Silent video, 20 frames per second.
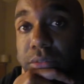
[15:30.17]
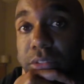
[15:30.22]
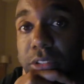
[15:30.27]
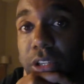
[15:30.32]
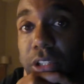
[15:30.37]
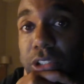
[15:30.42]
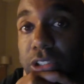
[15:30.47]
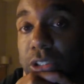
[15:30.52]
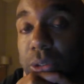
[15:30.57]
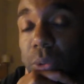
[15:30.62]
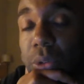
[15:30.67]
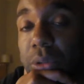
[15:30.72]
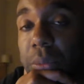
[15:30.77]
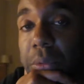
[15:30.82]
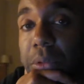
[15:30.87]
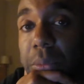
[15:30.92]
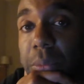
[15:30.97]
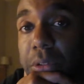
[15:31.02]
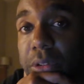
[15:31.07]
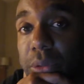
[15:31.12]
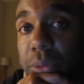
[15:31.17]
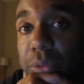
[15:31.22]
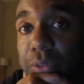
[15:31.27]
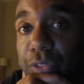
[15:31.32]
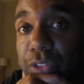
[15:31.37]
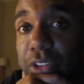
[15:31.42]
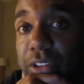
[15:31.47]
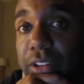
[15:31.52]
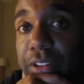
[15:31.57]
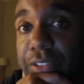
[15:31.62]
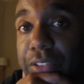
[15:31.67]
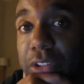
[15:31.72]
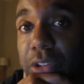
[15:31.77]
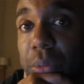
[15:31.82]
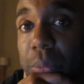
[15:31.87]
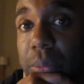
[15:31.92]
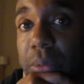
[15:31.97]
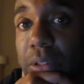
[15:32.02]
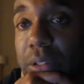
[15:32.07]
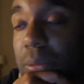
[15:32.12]
Not sure what I'm gonna be doing for the next
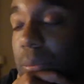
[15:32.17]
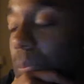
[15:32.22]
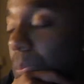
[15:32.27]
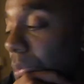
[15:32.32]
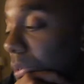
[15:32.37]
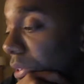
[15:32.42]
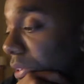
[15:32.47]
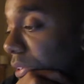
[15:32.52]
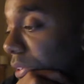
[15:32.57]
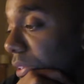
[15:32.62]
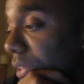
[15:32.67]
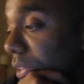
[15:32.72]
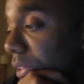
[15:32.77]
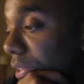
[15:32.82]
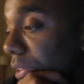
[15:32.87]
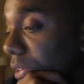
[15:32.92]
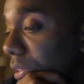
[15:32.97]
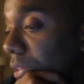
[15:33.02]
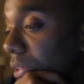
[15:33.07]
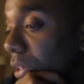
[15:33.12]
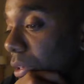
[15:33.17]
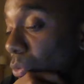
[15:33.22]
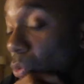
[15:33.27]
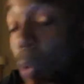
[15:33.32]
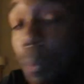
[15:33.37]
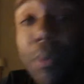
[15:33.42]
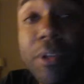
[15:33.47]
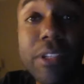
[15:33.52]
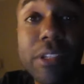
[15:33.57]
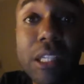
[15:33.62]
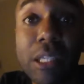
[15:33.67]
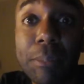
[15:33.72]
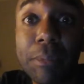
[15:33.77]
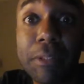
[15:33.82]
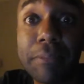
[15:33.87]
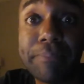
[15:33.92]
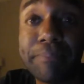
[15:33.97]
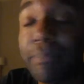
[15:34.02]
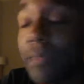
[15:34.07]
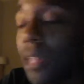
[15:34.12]
little bit, but won't be sleeping.